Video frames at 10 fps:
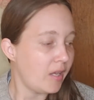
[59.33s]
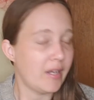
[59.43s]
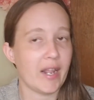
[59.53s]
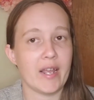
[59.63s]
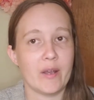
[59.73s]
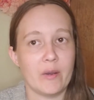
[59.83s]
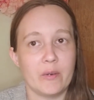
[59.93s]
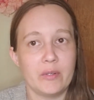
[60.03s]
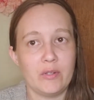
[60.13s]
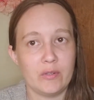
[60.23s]

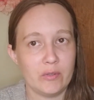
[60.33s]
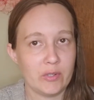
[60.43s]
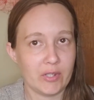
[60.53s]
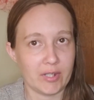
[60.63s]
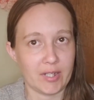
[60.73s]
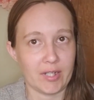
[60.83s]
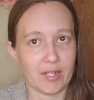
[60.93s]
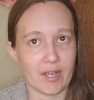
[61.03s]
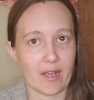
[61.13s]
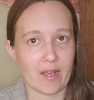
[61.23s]
Now,
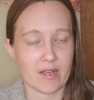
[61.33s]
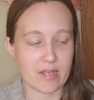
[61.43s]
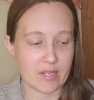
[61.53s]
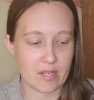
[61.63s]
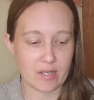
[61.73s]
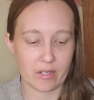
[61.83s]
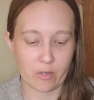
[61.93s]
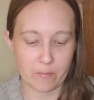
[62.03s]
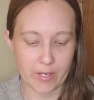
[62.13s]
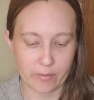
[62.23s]
usually I
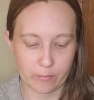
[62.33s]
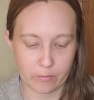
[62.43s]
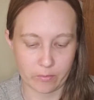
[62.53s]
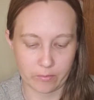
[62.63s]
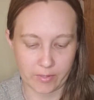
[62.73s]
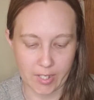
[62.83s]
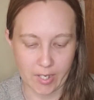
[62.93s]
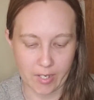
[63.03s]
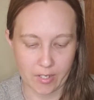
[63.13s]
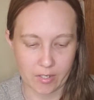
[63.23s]
go by the rule
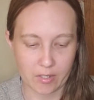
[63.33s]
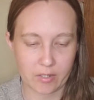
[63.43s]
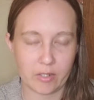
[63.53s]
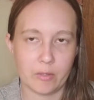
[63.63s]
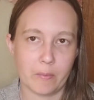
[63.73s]
that you